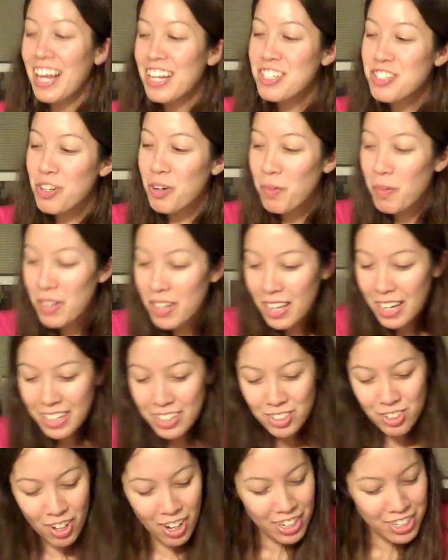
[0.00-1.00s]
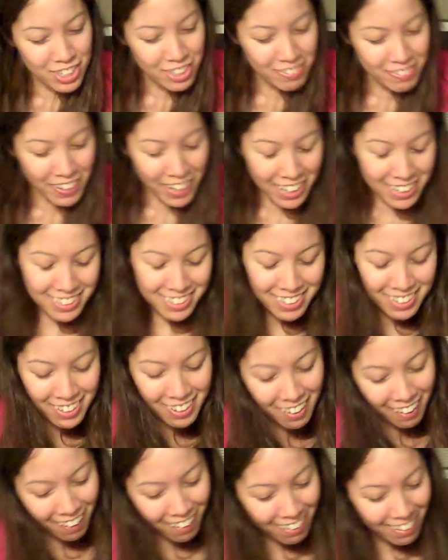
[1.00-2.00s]
And so we're like trudging back to
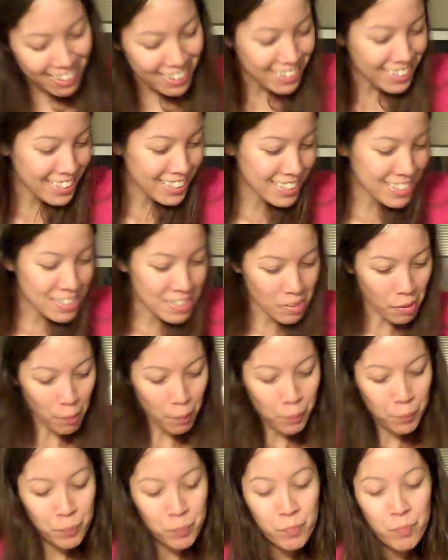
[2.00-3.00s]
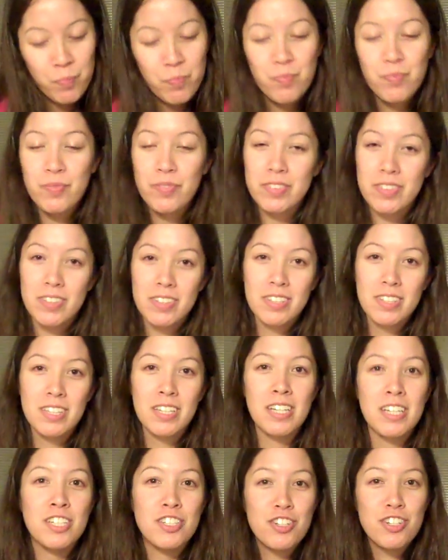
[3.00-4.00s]
the car like this.
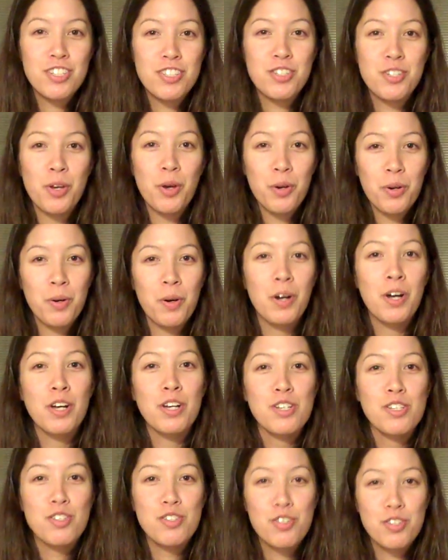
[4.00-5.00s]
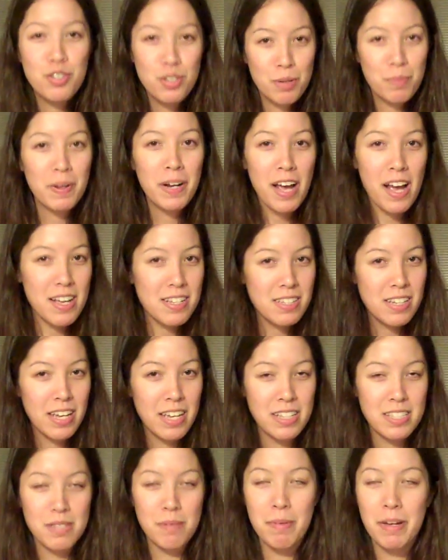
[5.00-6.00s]
Just 2 stupid ass
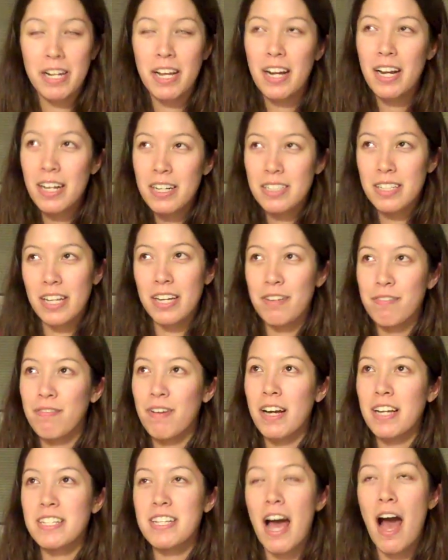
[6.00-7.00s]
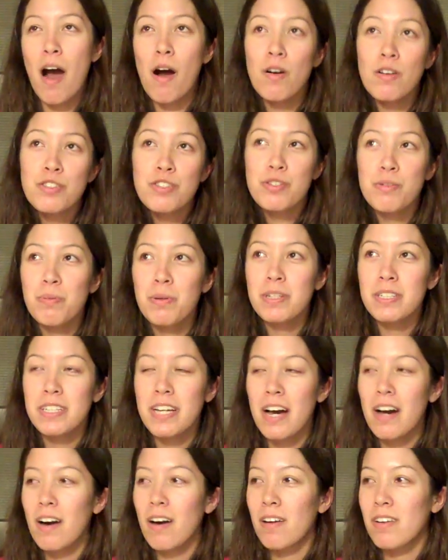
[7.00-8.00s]
kids, and my dad had to like find towels to put
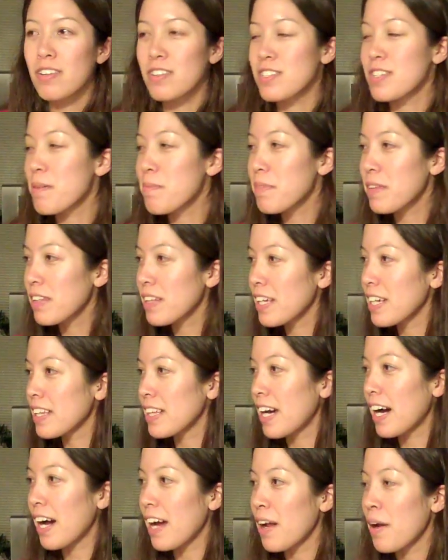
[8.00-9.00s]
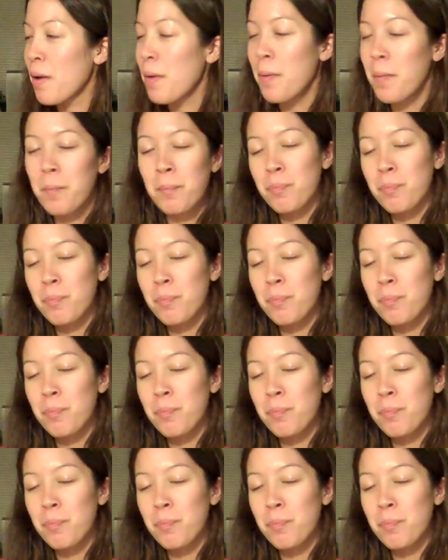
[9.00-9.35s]
down or something like that.